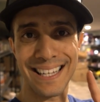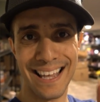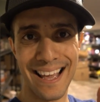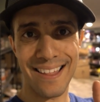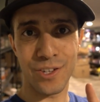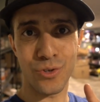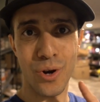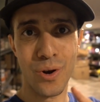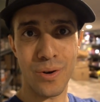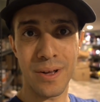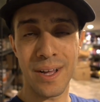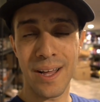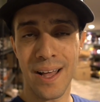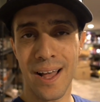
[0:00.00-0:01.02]
Yeah, the drone.
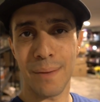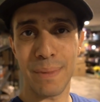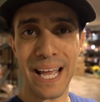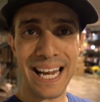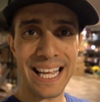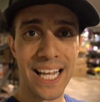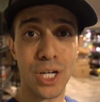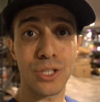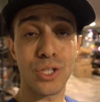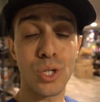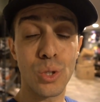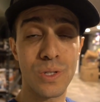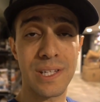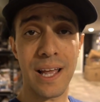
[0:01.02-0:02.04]
I'm getting it on
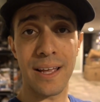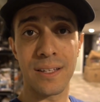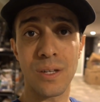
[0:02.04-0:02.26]
Tuesday.